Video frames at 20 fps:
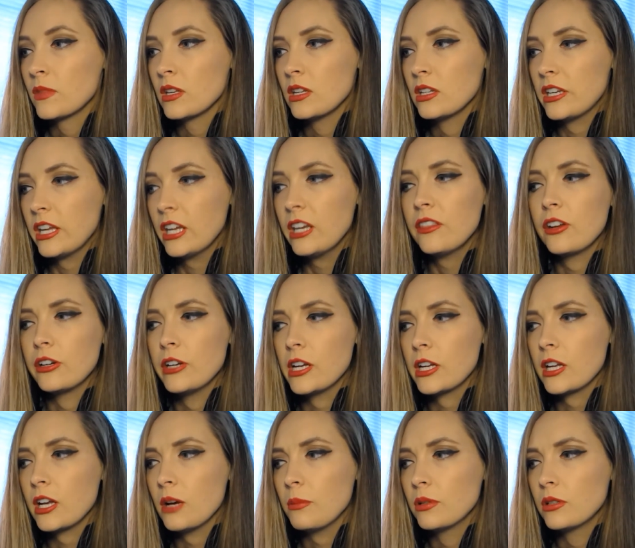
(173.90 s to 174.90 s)
Get in there,
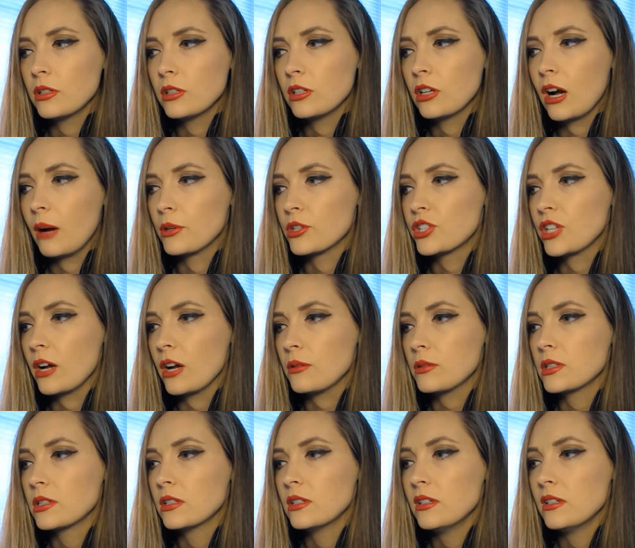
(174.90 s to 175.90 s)
Hiccup, Gobber
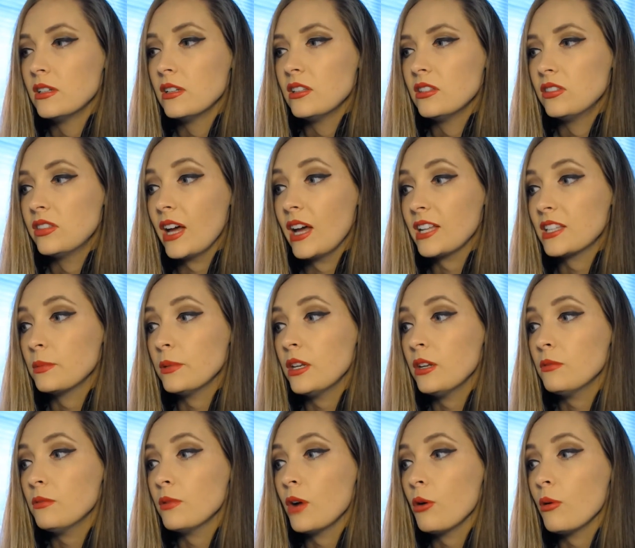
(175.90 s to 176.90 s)
shouts. That's when a
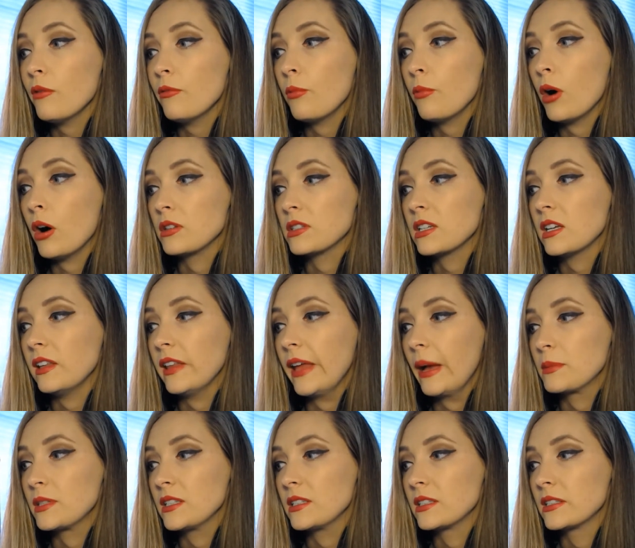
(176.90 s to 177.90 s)
row of walls
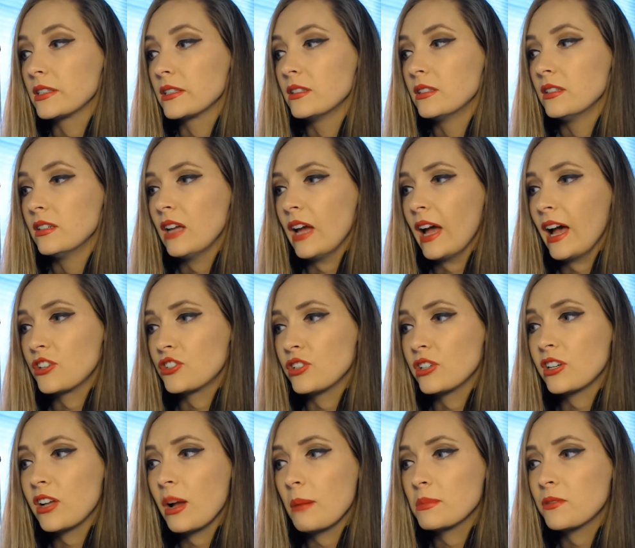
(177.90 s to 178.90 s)
collapses. Astrid
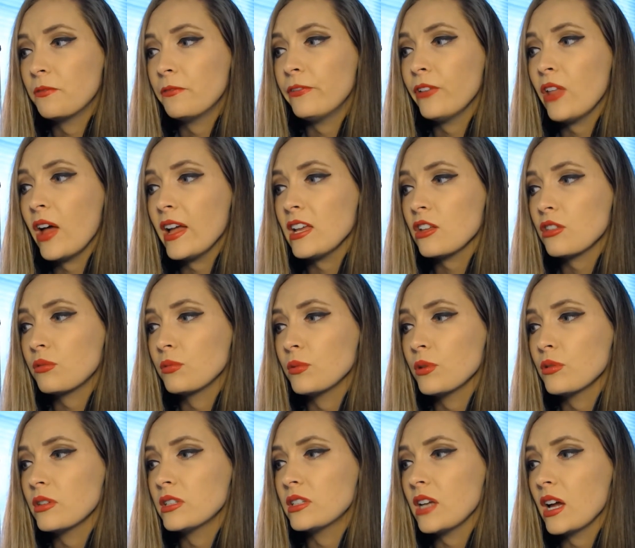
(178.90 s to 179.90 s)
comes flying through
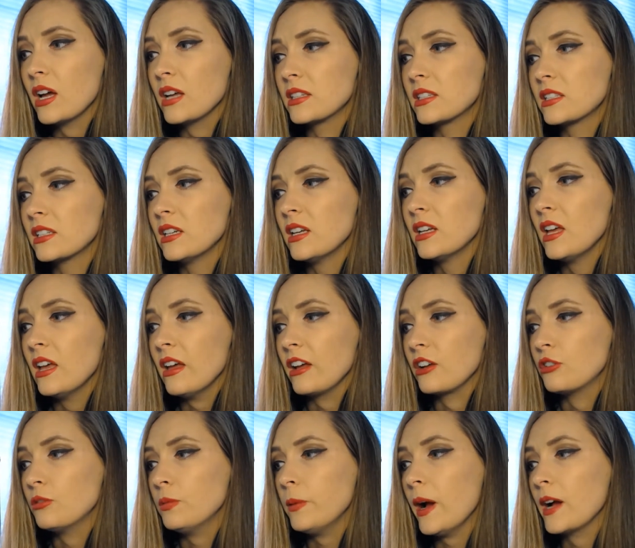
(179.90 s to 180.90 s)
the dust and
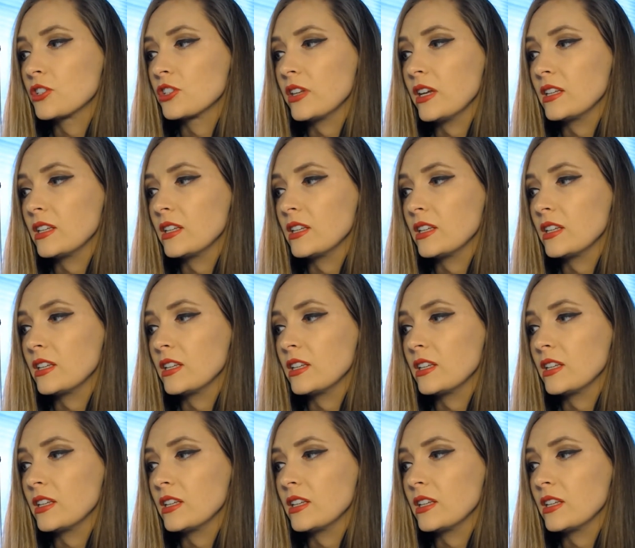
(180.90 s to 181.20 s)
crash lands